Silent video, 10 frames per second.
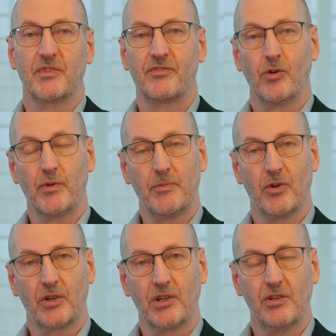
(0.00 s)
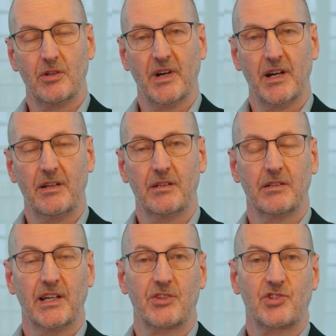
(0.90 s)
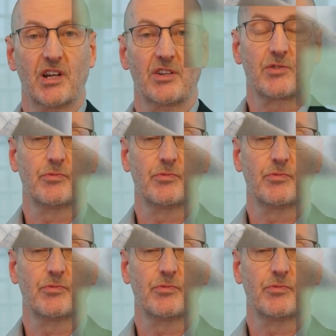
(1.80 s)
Before we bought QBay, our challenge